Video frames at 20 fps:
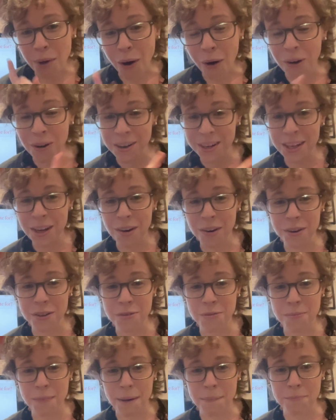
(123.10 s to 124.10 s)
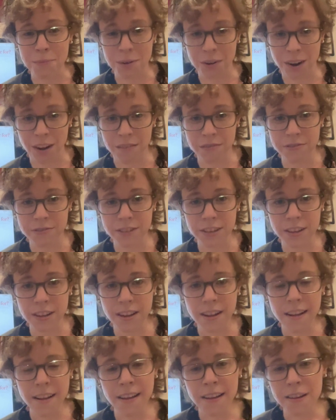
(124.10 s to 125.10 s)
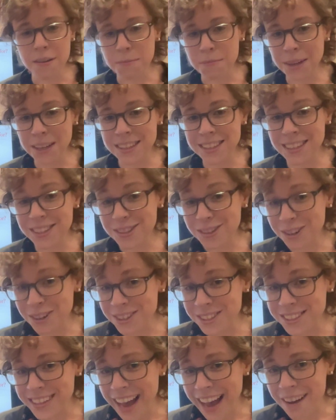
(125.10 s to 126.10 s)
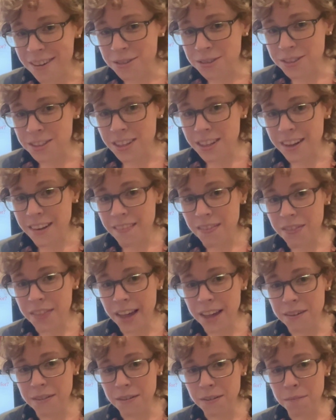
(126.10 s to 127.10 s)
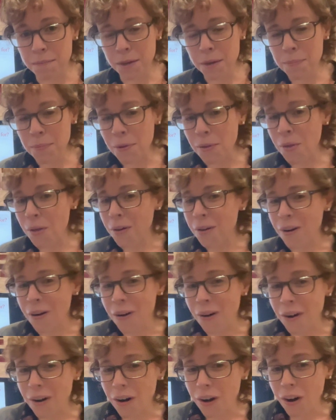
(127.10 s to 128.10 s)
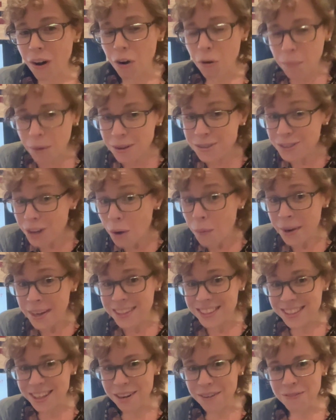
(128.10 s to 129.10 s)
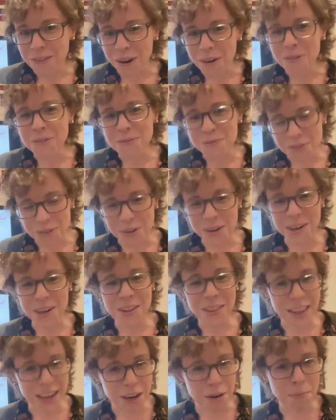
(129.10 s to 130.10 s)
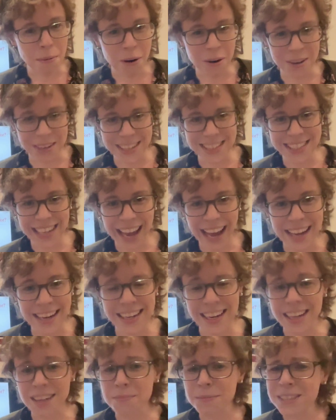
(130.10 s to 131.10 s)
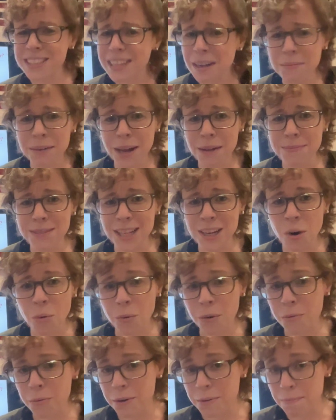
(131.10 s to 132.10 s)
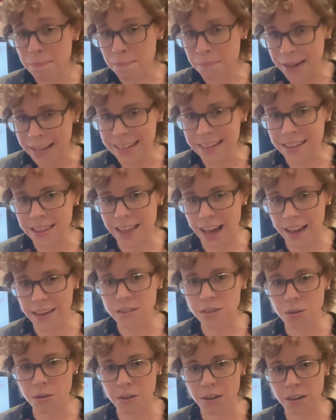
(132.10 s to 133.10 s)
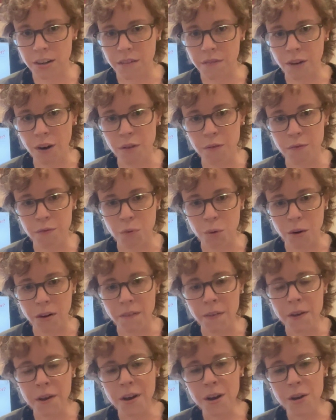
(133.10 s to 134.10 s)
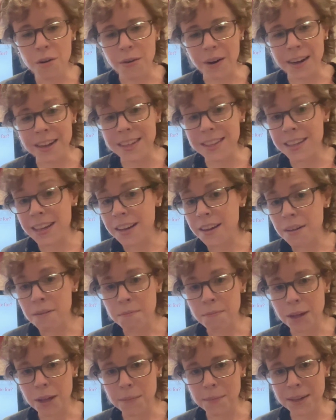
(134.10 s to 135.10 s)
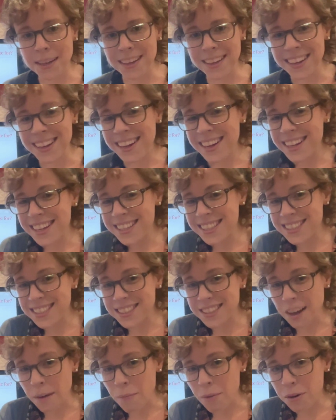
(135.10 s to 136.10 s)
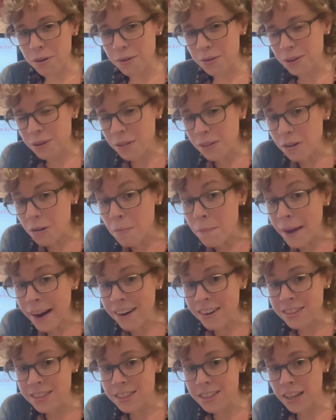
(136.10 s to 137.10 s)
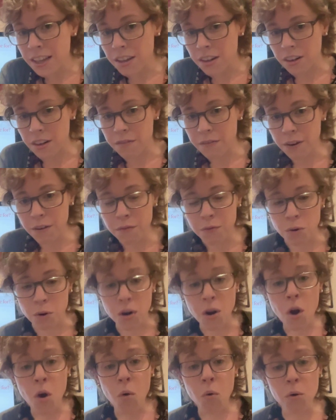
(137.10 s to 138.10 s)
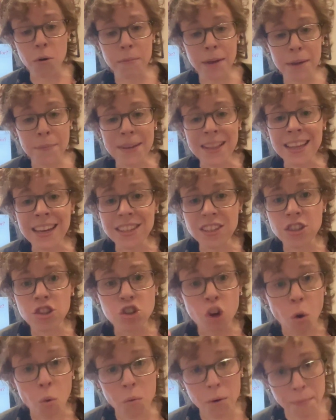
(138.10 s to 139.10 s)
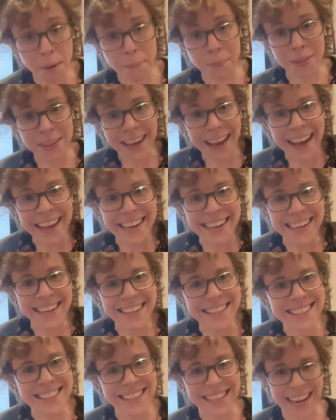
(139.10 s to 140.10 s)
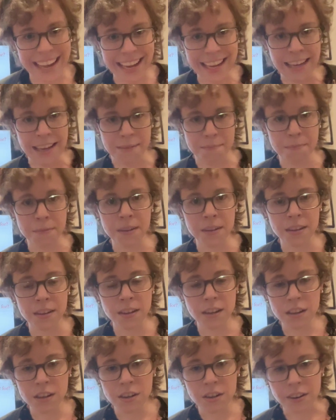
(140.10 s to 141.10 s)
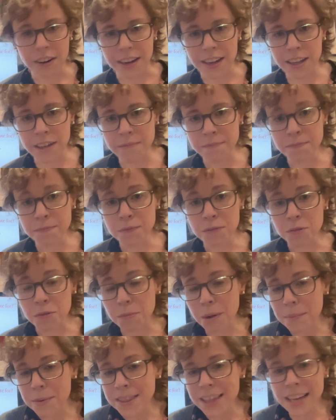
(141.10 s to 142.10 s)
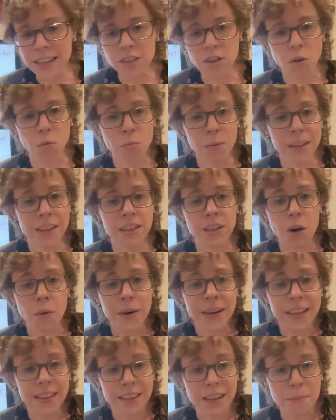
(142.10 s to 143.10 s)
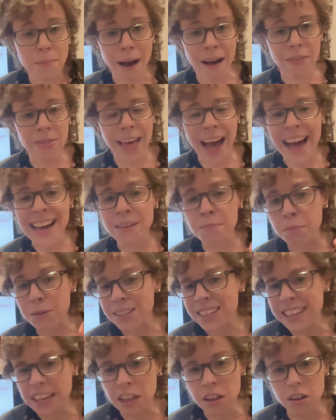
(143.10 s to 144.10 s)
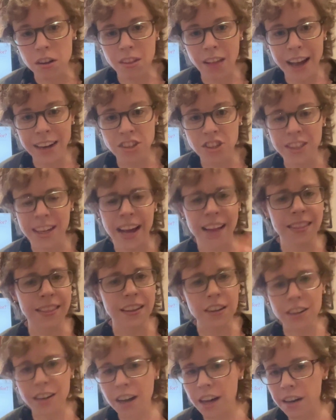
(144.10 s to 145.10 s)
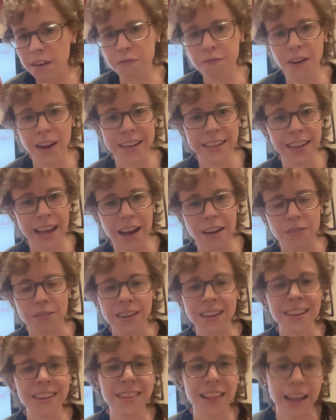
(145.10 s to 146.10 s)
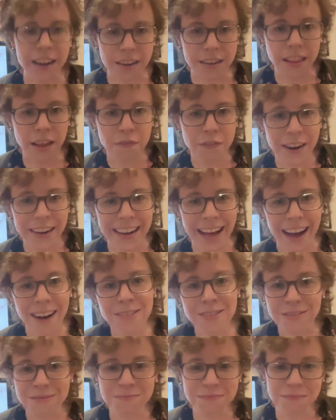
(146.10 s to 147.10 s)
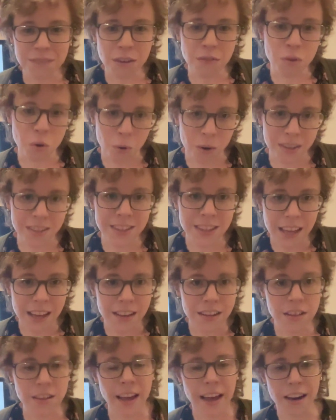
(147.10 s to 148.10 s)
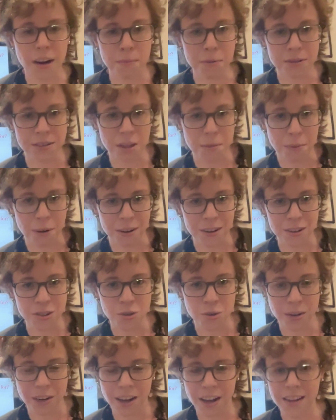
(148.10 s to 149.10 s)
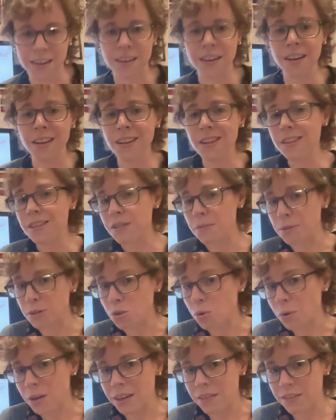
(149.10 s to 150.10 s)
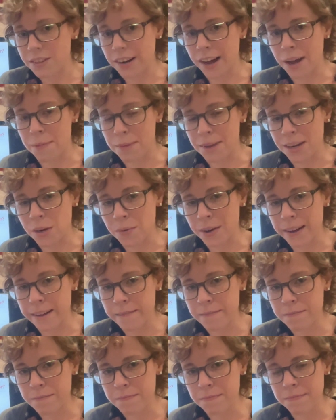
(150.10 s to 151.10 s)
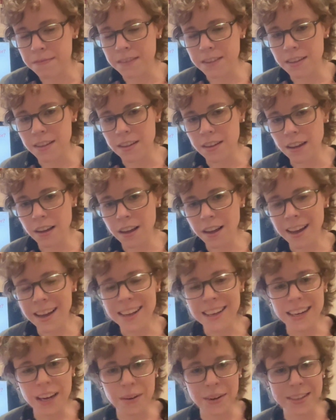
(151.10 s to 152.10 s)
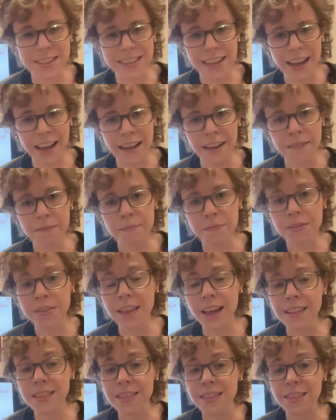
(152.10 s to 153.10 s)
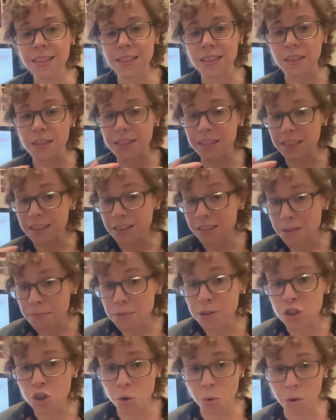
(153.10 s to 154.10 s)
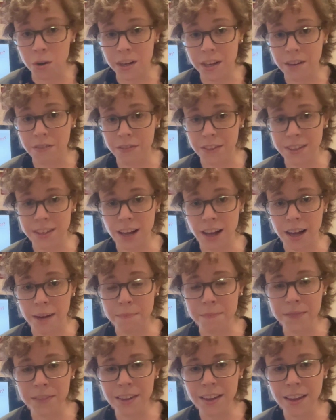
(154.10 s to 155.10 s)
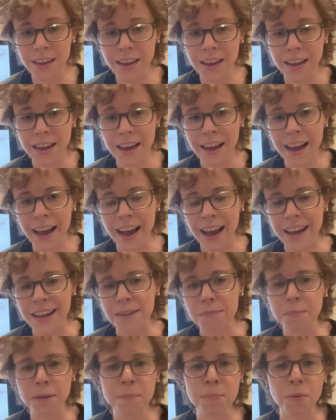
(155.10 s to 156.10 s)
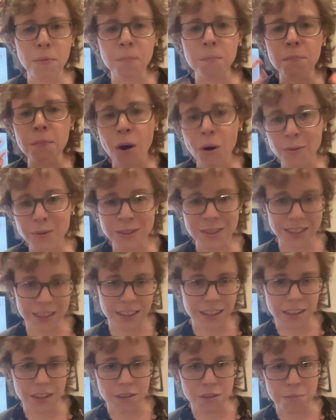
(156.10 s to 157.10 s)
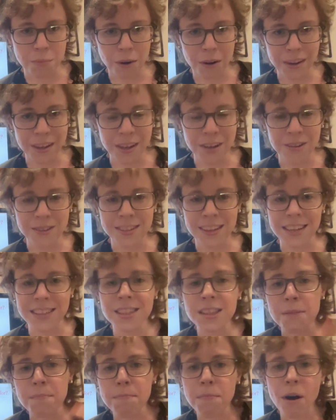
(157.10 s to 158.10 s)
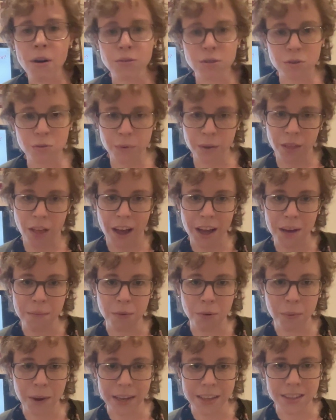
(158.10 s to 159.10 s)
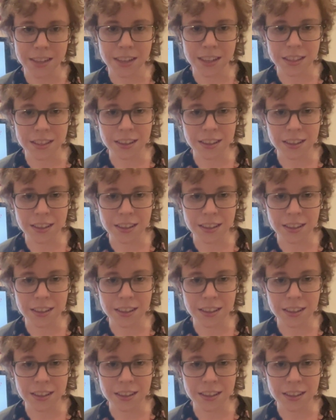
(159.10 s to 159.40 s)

party are you a member of? Because it turns out that people almost always vote for their party's candidate, but sometimes they don't want to admit that's who they're going to vote for, right? Maybe it's someone who they're a little embarrassed to say they're going to vote for. Or maybe they just don't remember the candidate's name, right? Or maybe they don't really know anything about that particular election yet, and they're going to find out. And then they find out, and of course they end up using the party shortcut the majority of the time anyway. Now I say that it's the majority of the time, and people mostly use party cues, and it's the most reliable way to